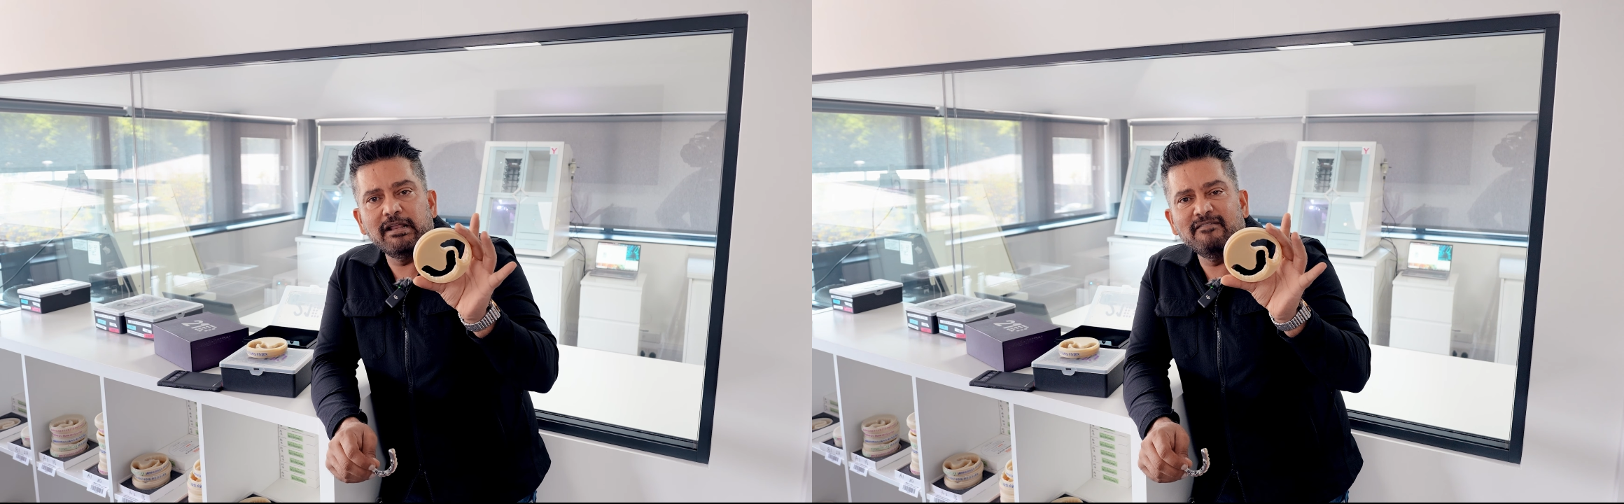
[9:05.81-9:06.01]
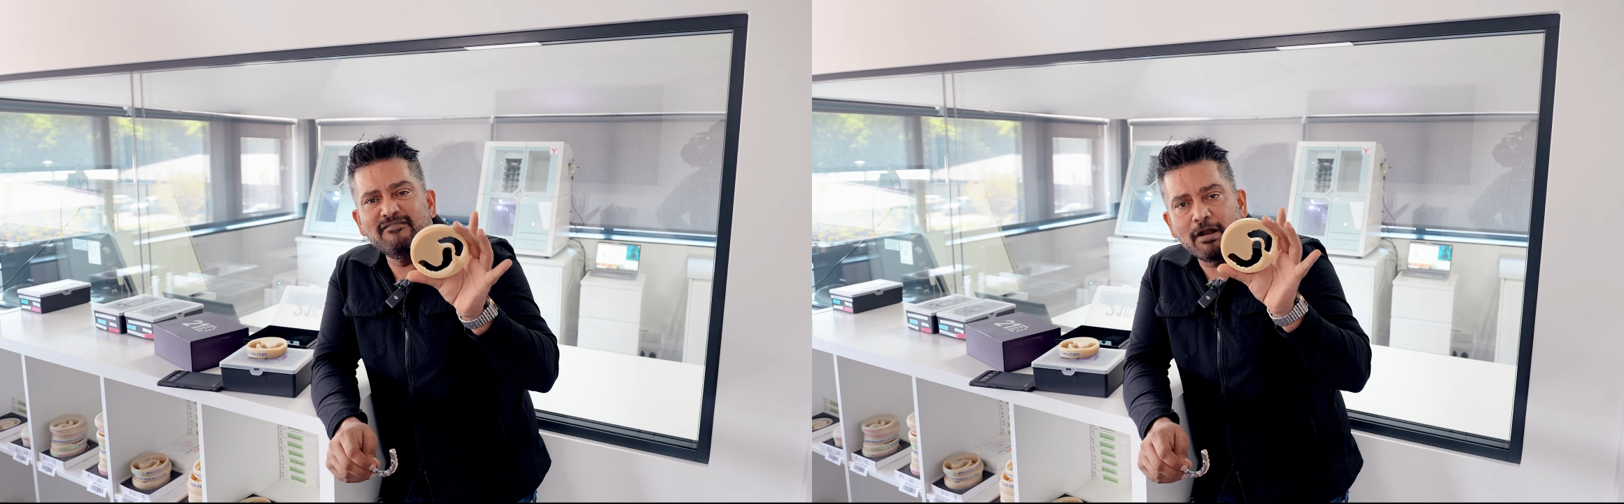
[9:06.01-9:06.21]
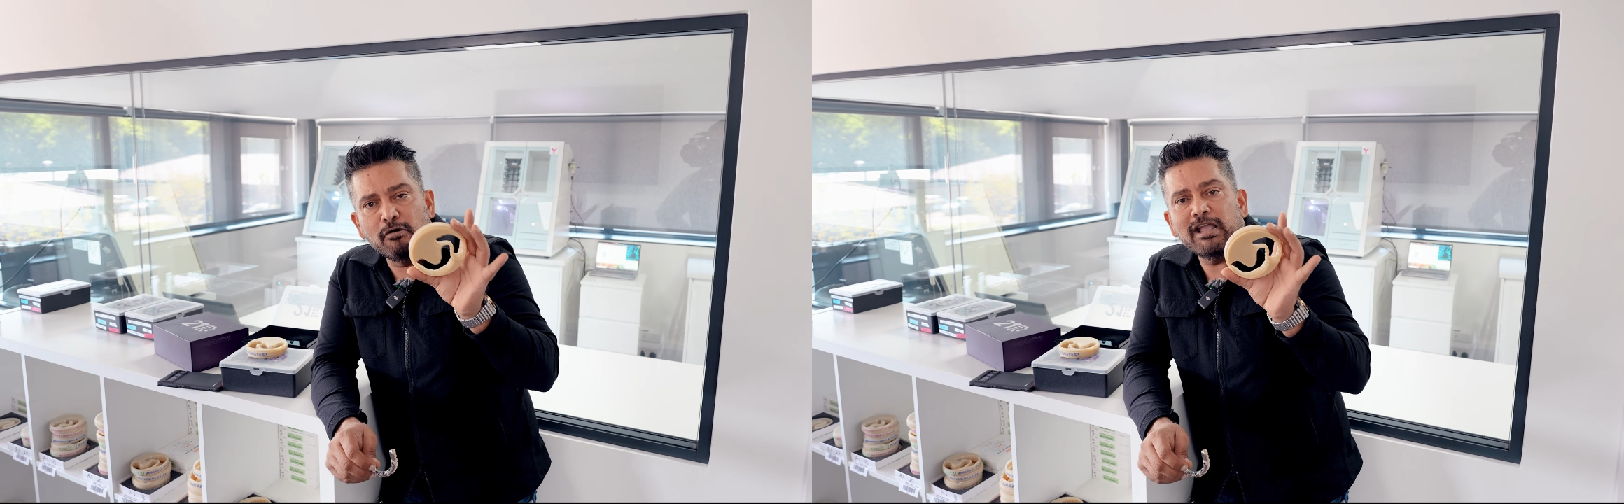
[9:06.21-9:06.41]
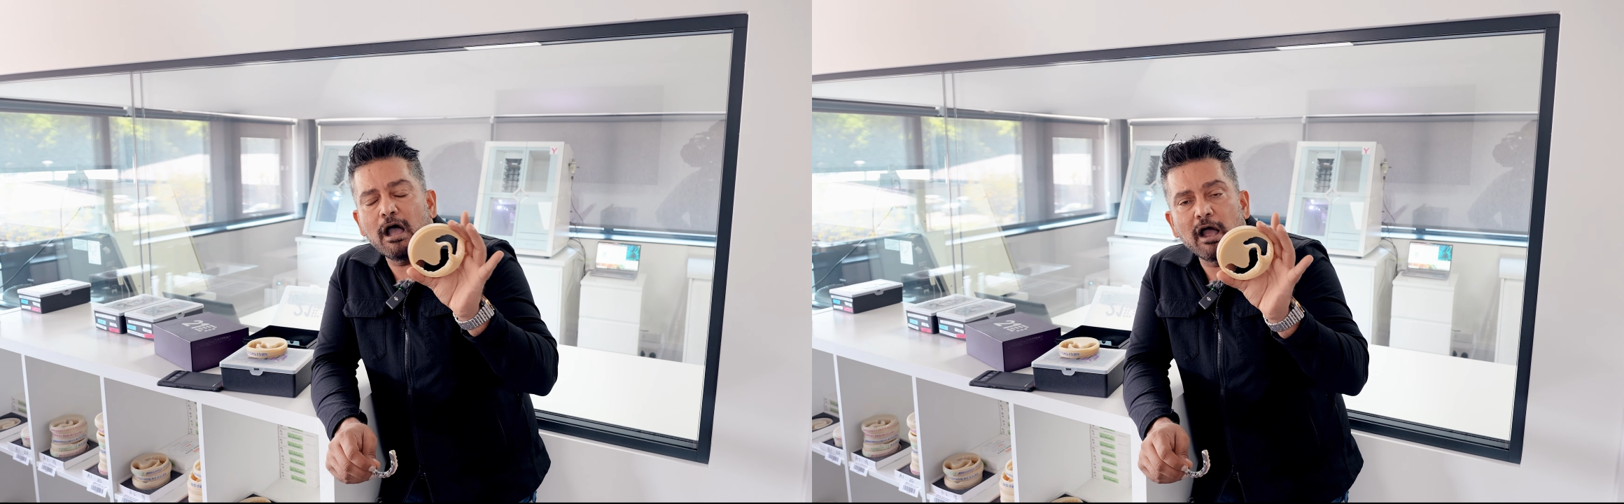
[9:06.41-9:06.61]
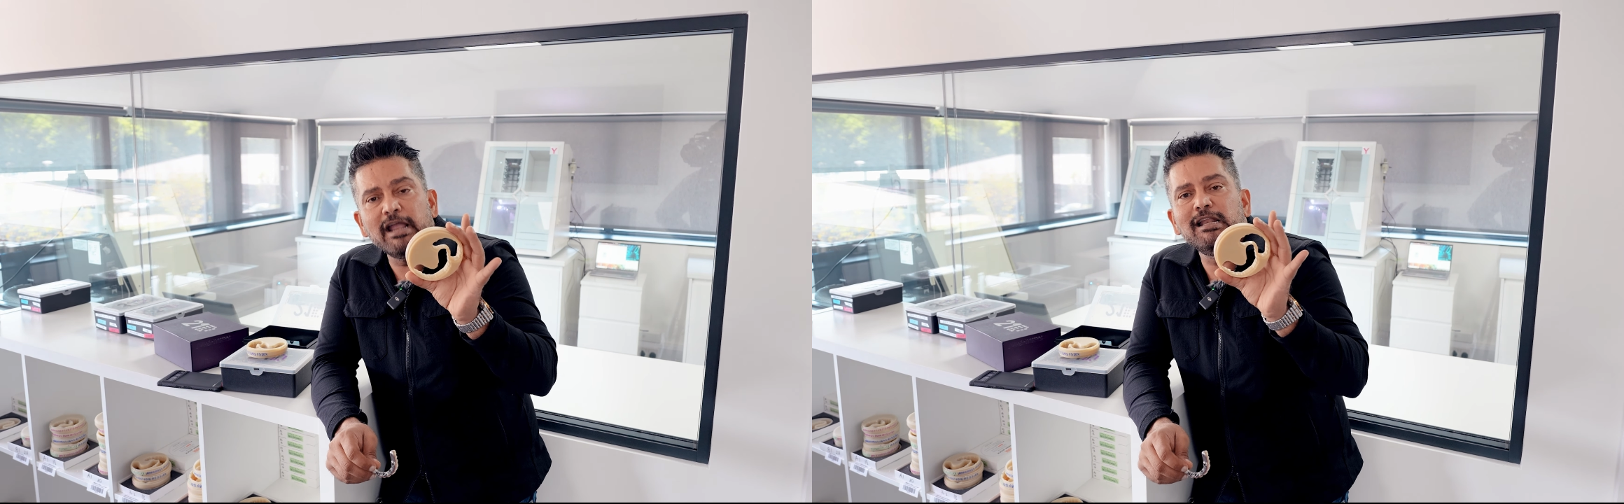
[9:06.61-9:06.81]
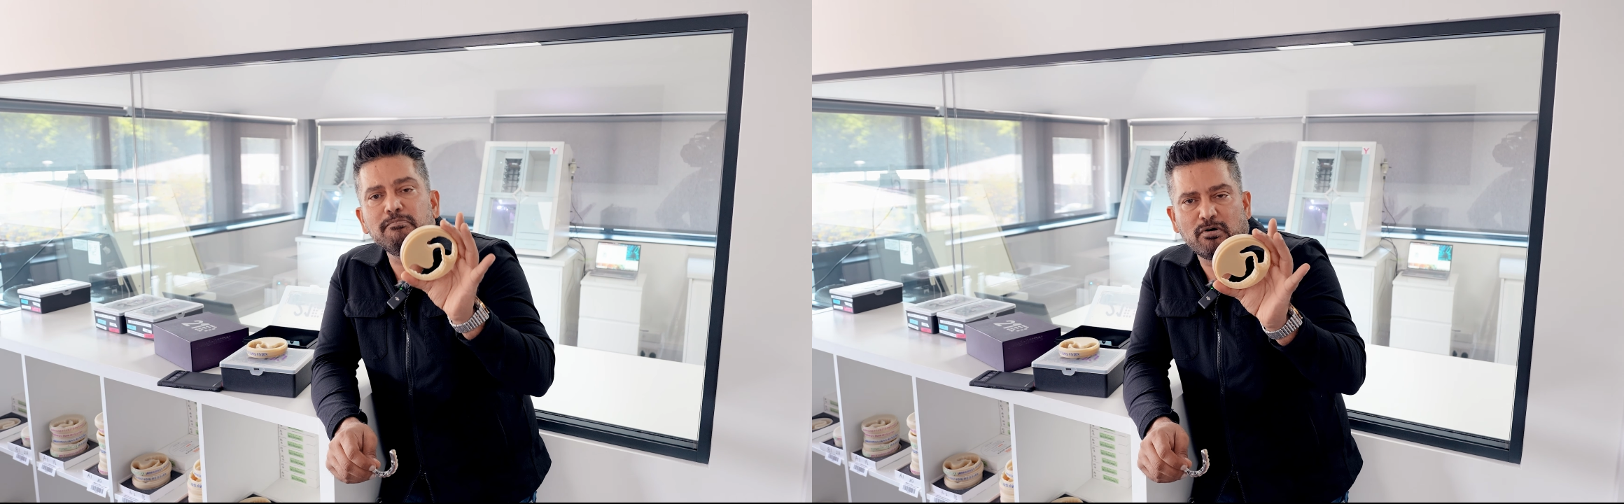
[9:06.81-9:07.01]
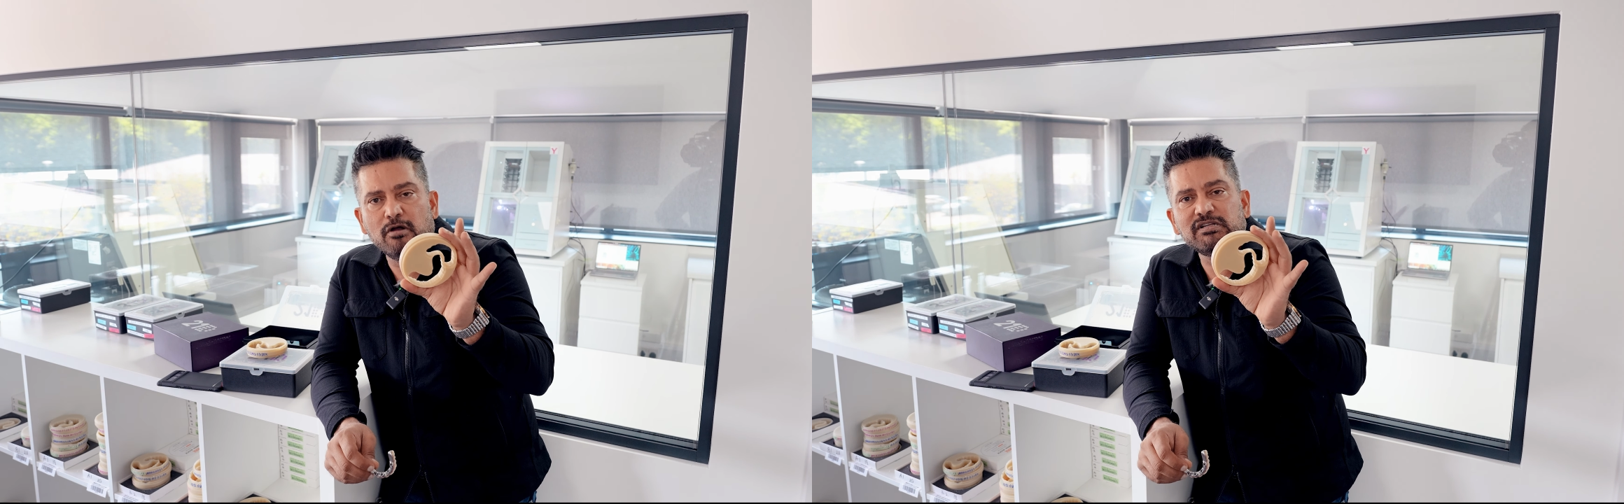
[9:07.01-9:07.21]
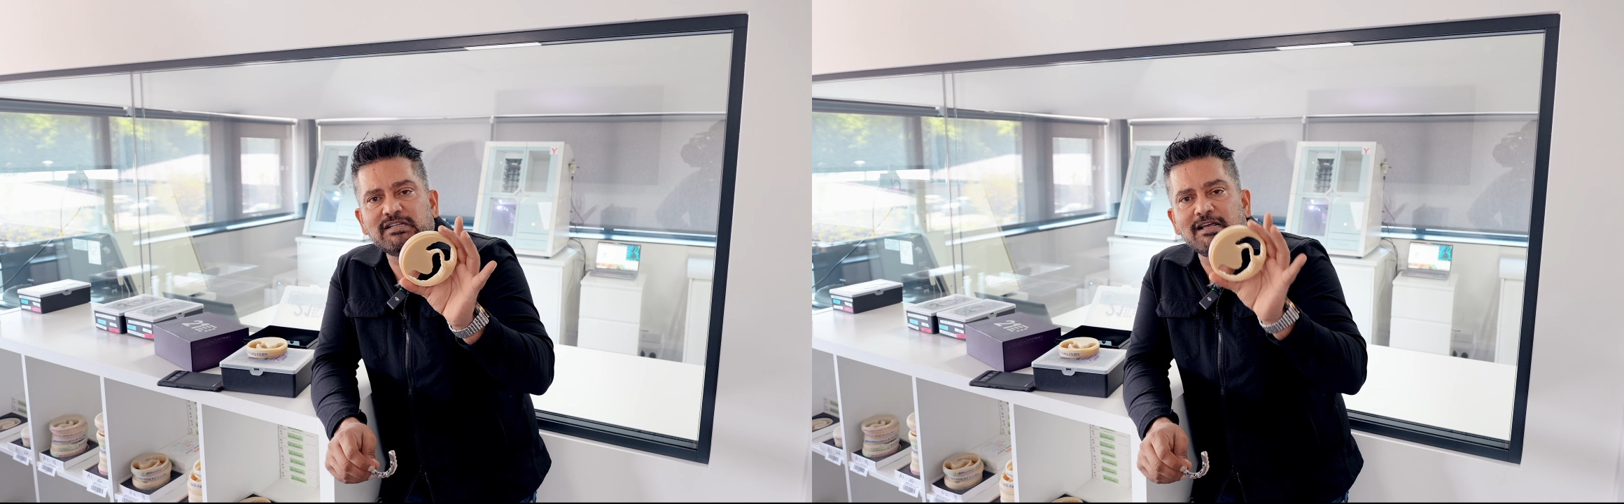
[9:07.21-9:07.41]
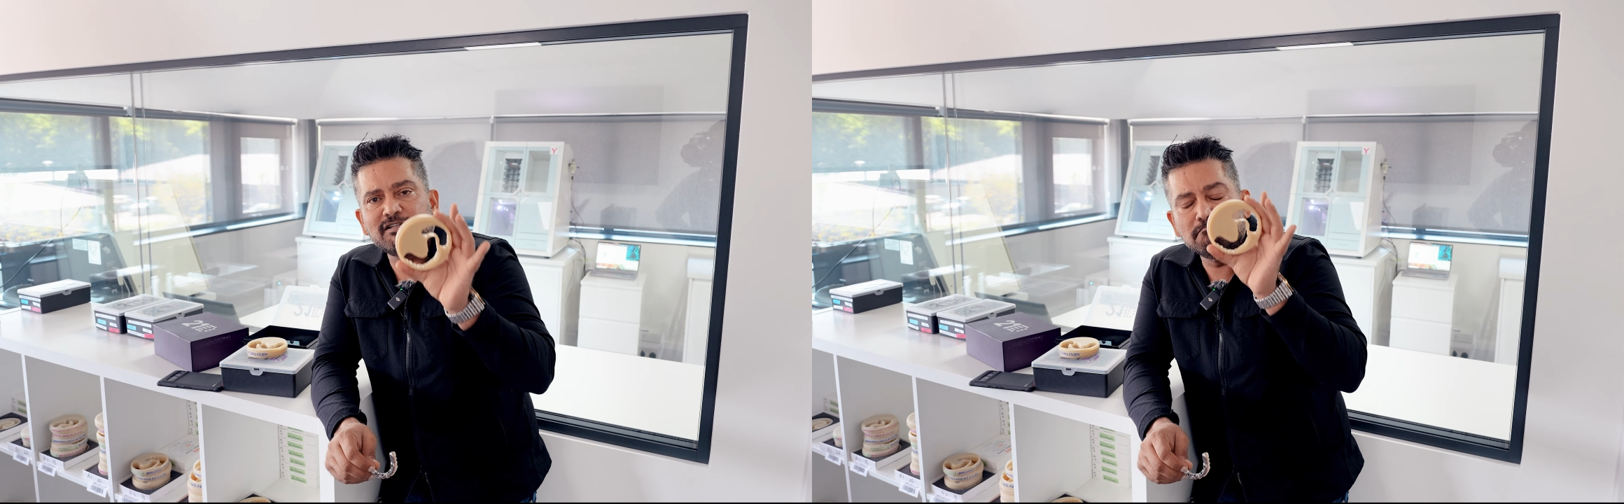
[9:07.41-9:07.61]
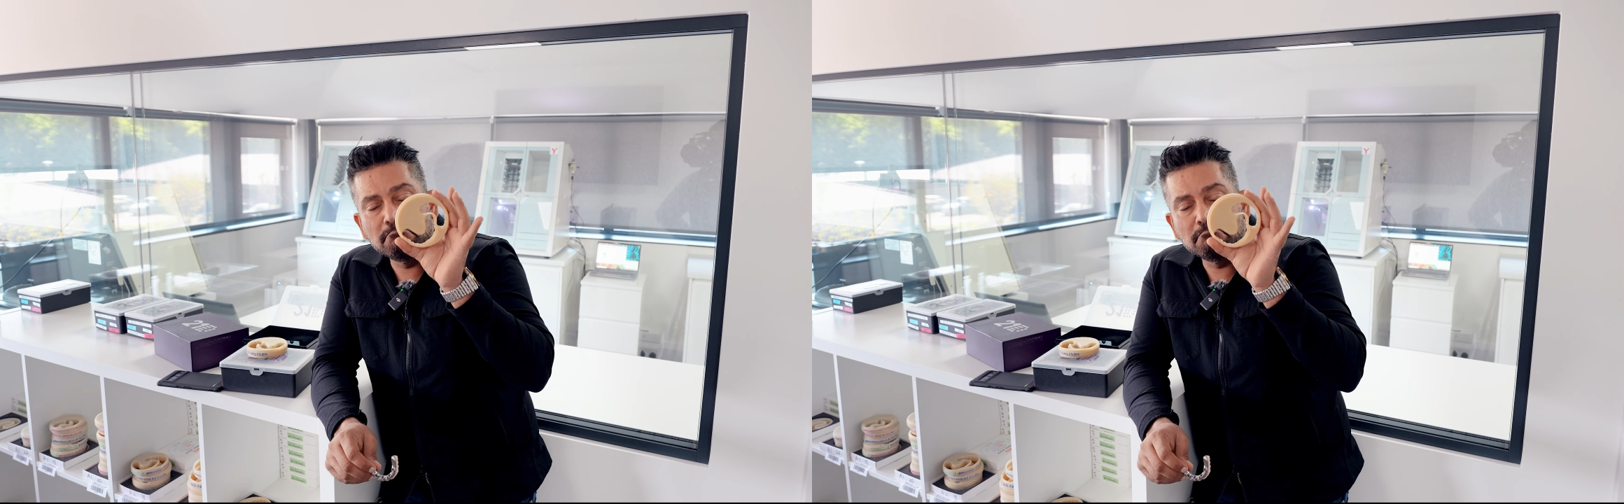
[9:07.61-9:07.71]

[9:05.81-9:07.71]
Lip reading: in a very highly processed,